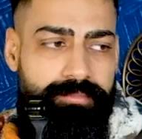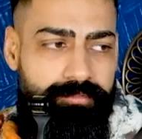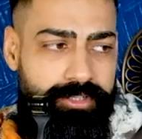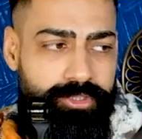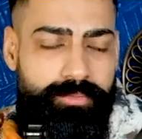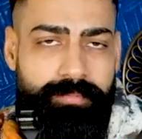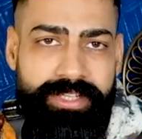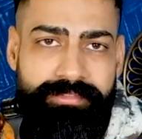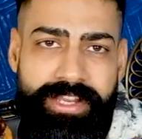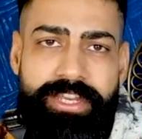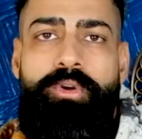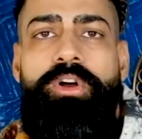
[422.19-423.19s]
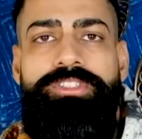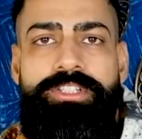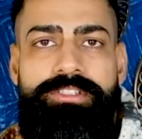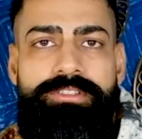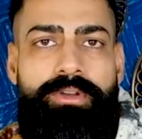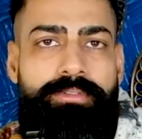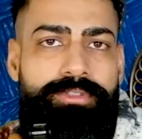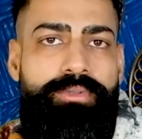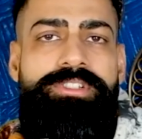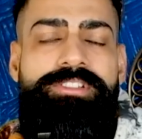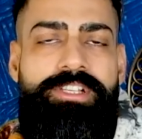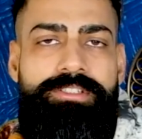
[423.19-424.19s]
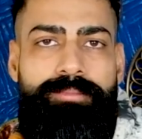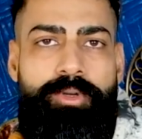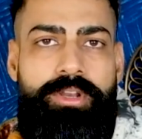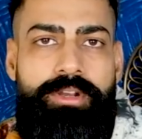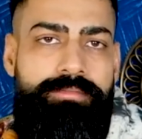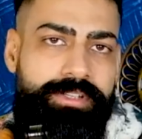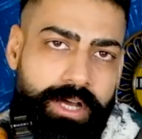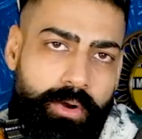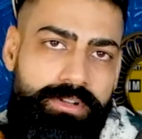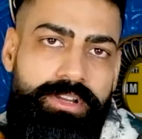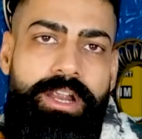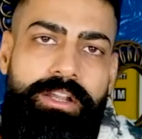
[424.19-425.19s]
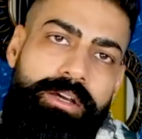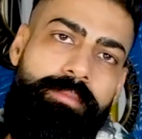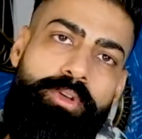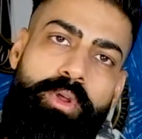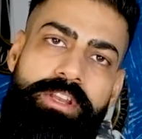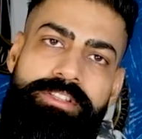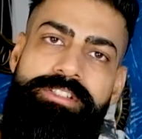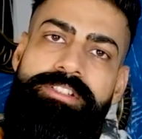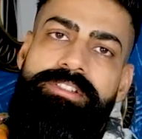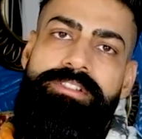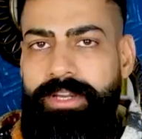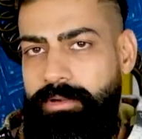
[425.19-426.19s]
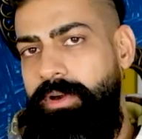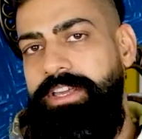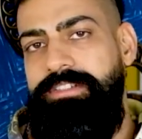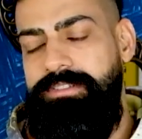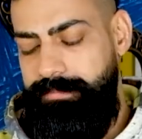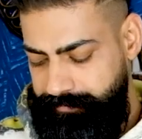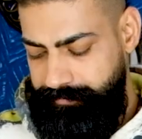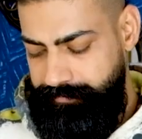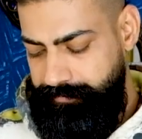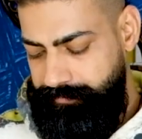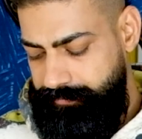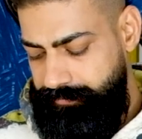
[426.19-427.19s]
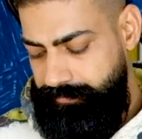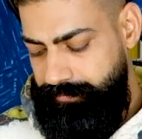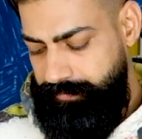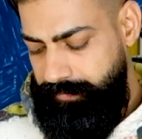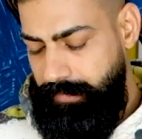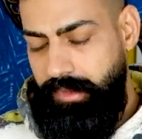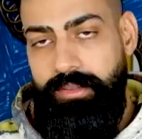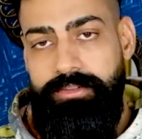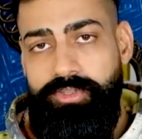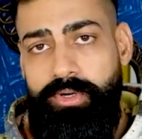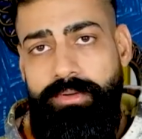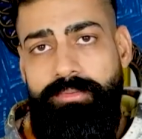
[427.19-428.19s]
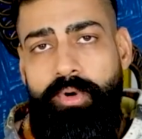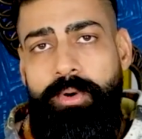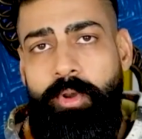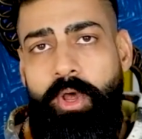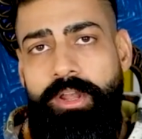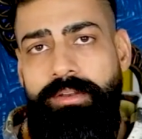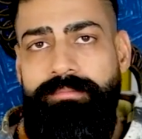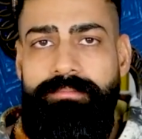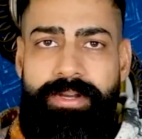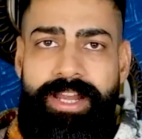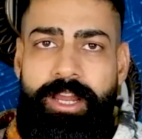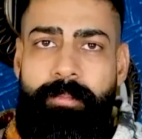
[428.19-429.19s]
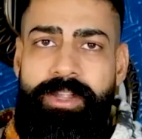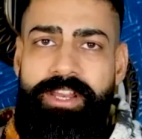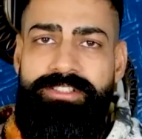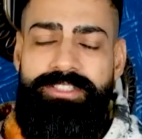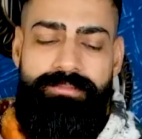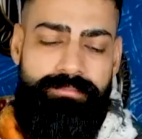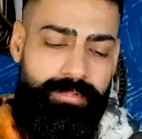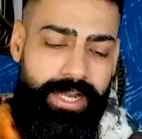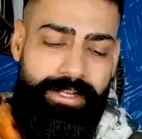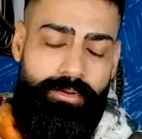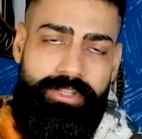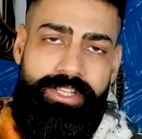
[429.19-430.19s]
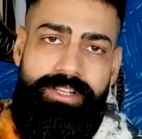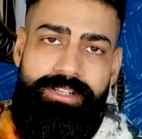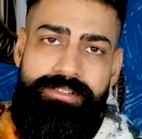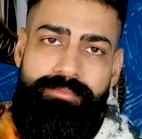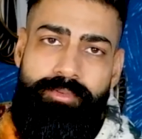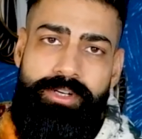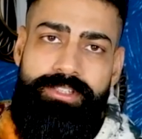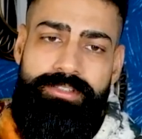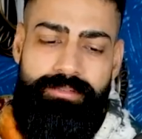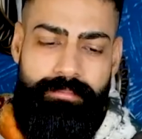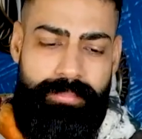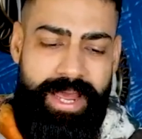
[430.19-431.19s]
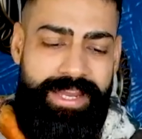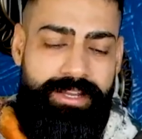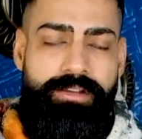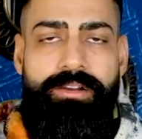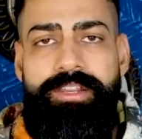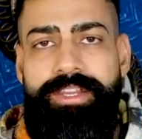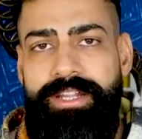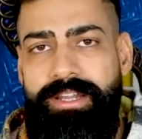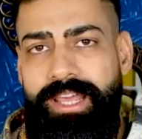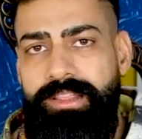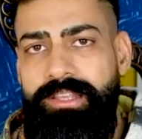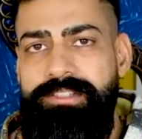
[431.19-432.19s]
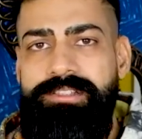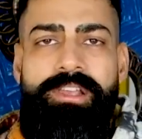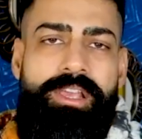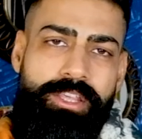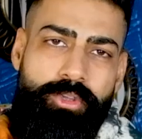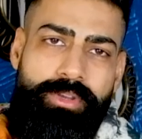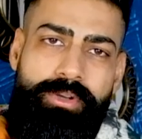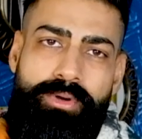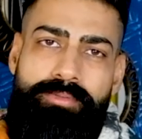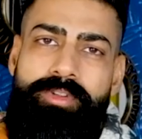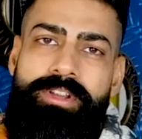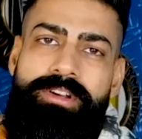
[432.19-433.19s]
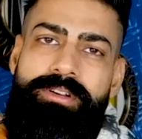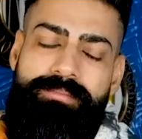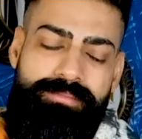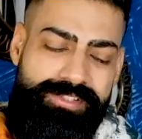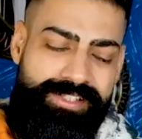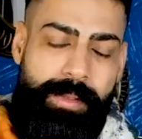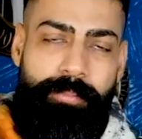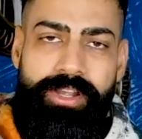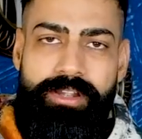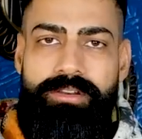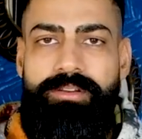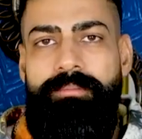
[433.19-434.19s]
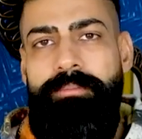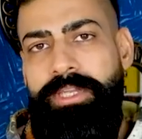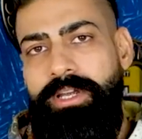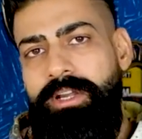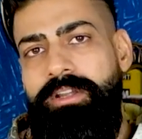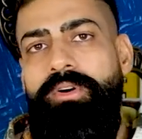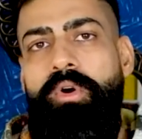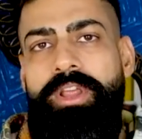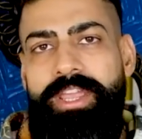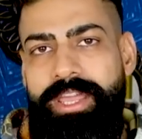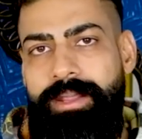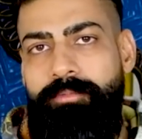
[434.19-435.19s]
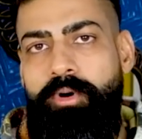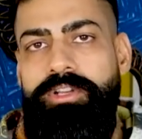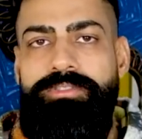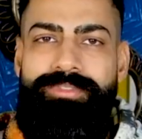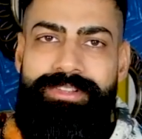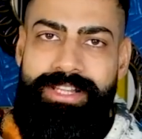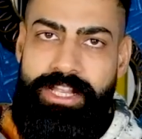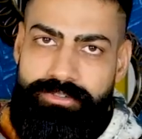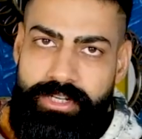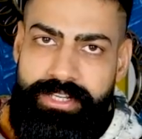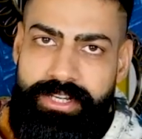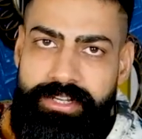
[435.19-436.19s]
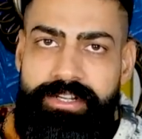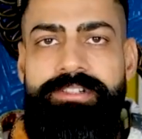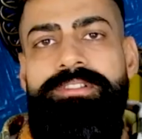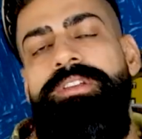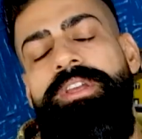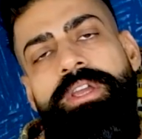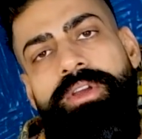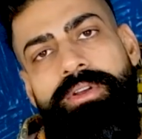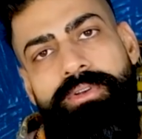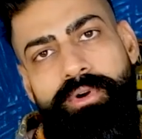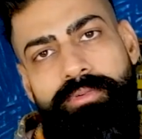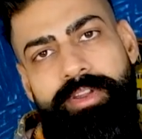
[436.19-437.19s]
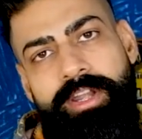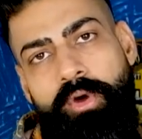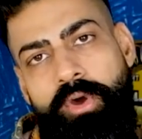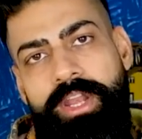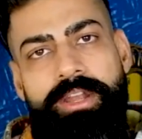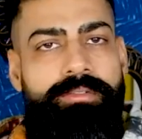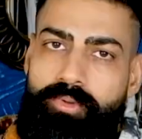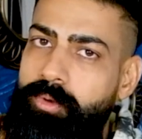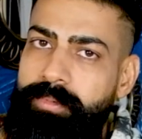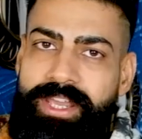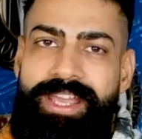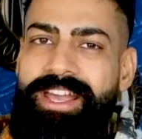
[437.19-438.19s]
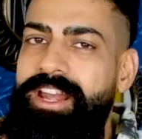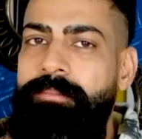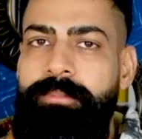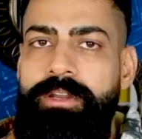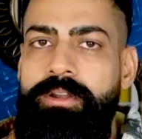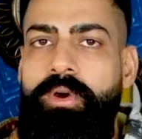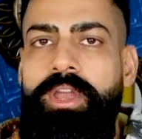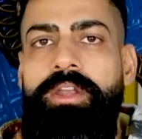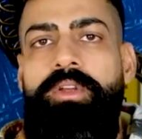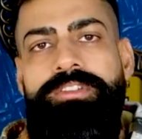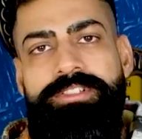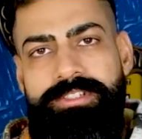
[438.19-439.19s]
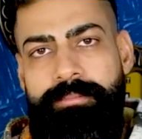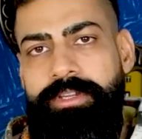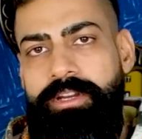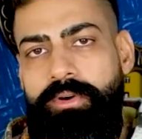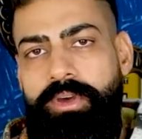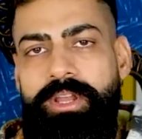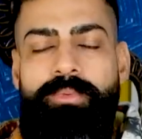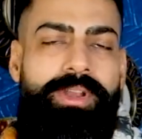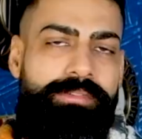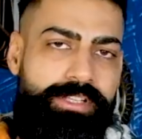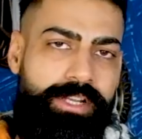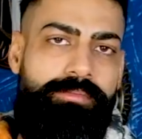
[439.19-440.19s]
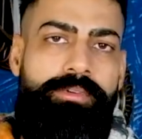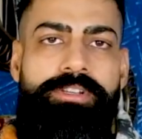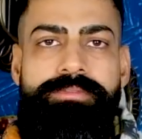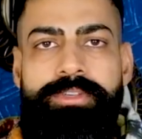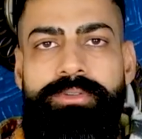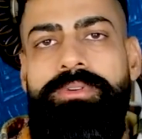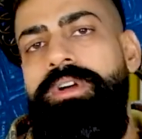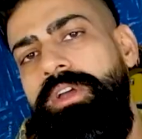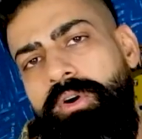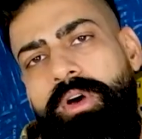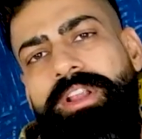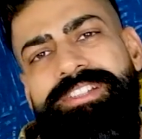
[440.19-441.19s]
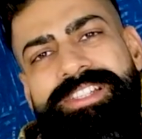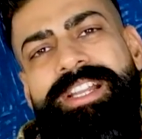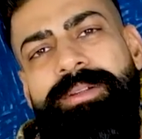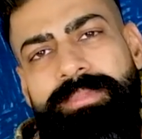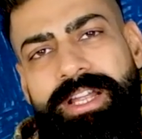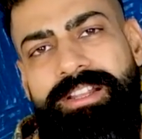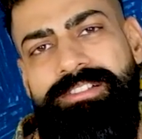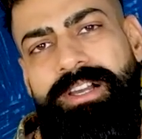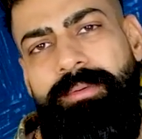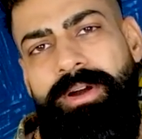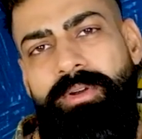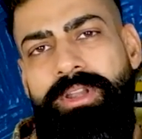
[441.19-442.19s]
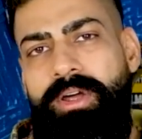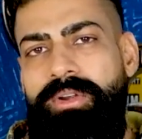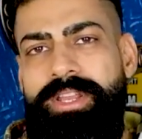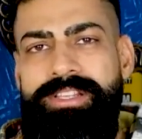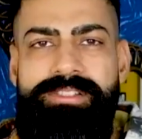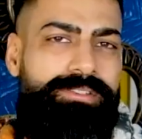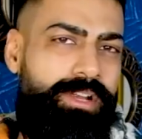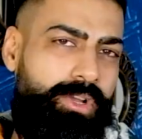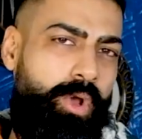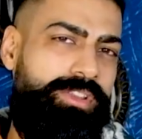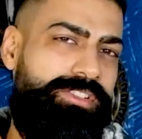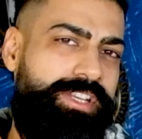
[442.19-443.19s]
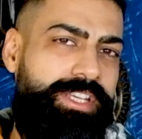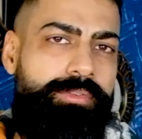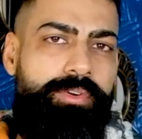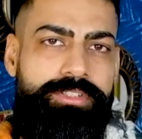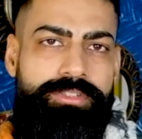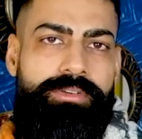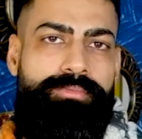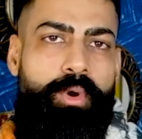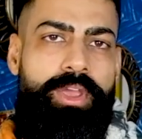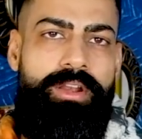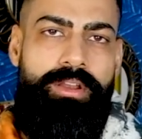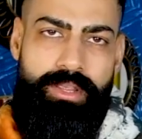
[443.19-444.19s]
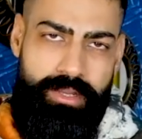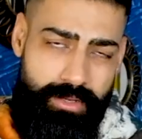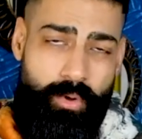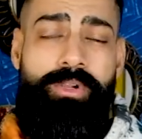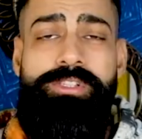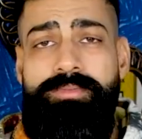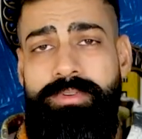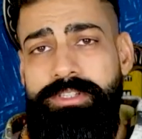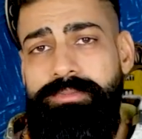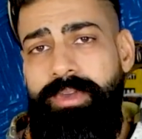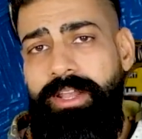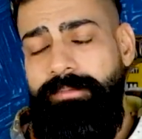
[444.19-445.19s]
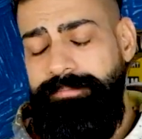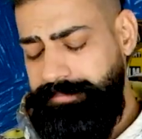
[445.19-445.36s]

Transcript: we should be very cautious of using such a product without our dermatologist's advice. So overall, my recommendation, I don't think it's worth buying a kit like this. You can go for a separate beard or a hair wash with natural ingredients. Go for an oil, could be a hair and beard oil or just a beard oil, whatever that works for you. Or a serum that has come out nowadays, a non-sticky version of oil, also works well.